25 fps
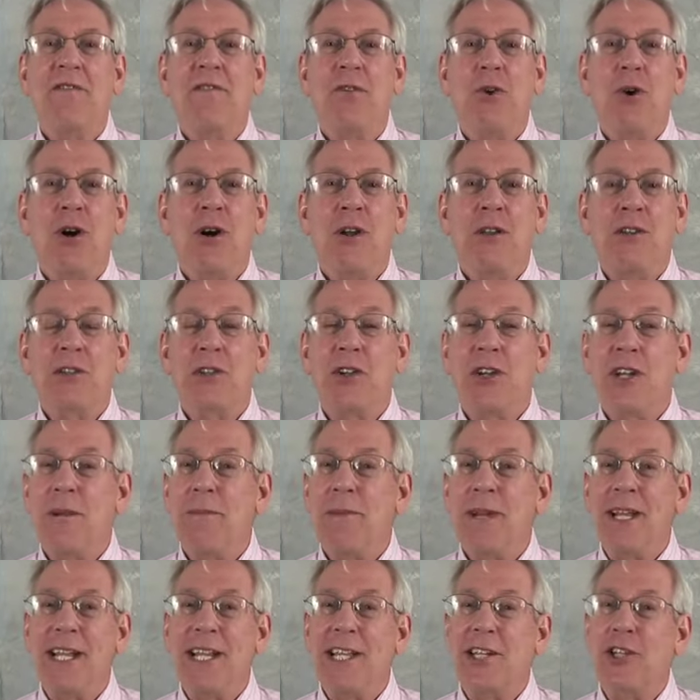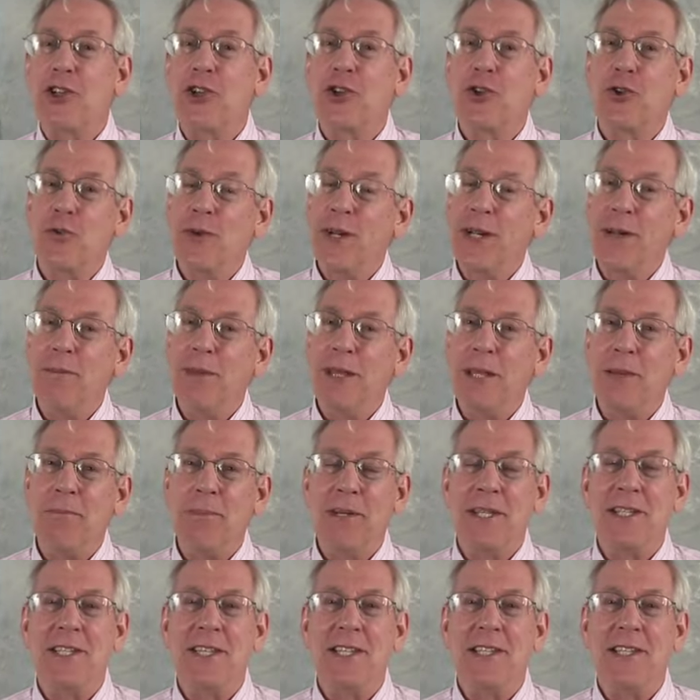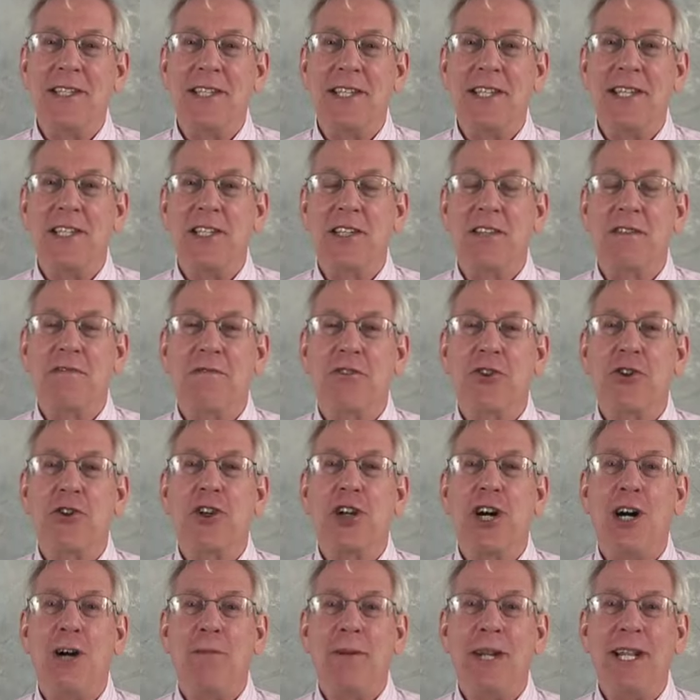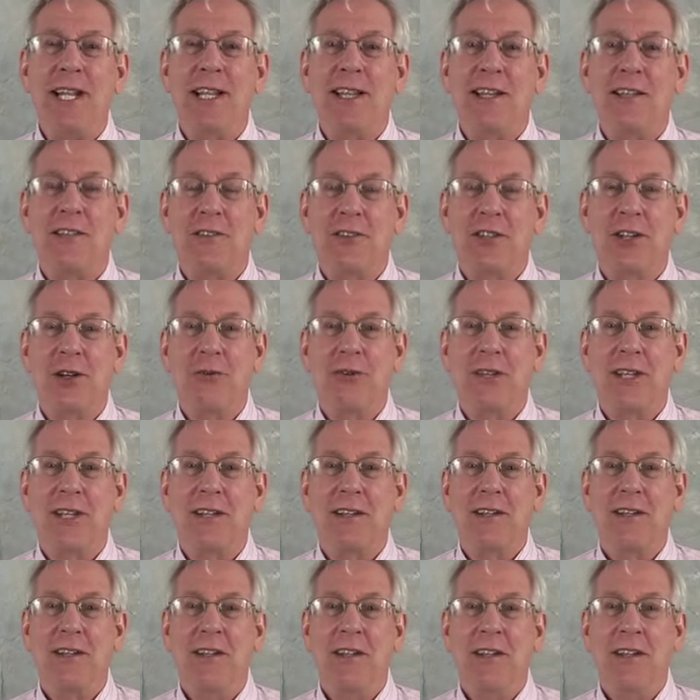fall is going to be an extremely busy season for Schnoll Media Consulting.